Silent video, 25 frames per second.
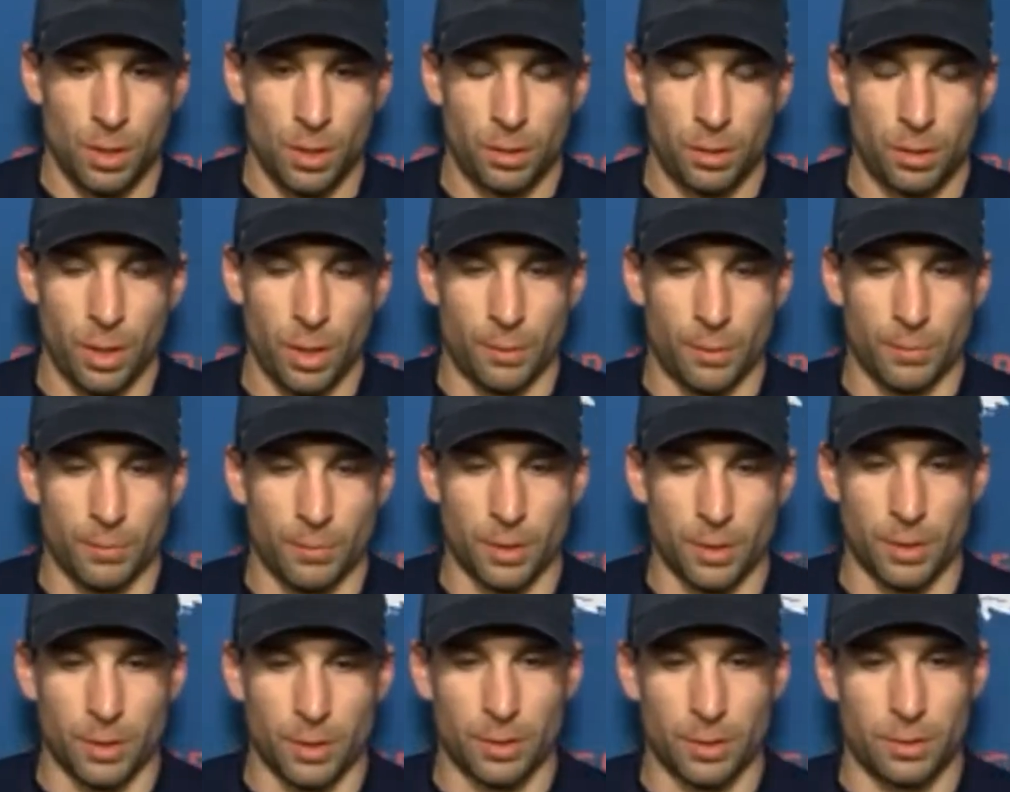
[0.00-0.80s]
Yeah, I
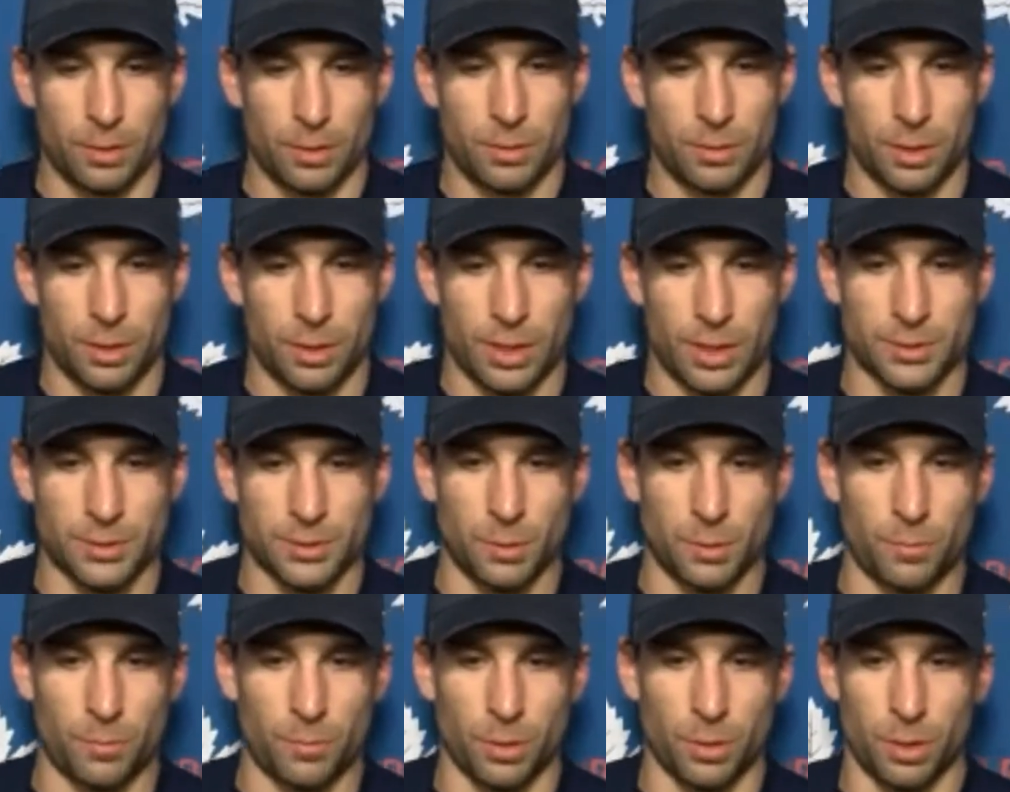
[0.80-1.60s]
mean, the last
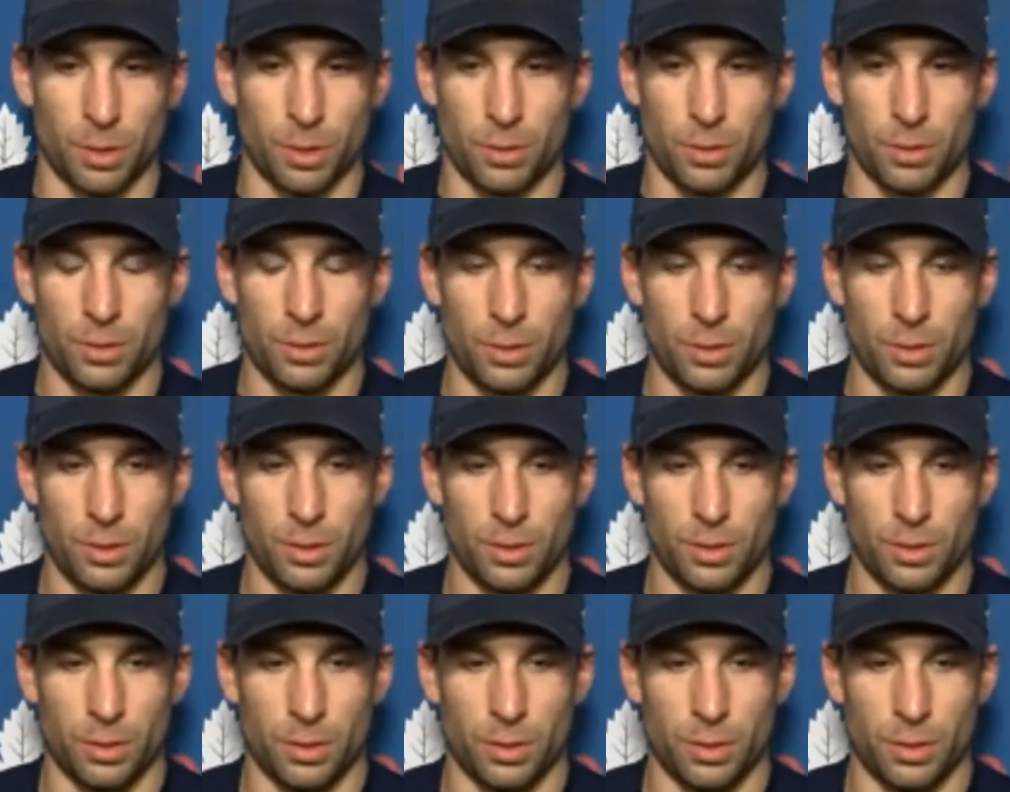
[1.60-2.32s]
couple here, you know,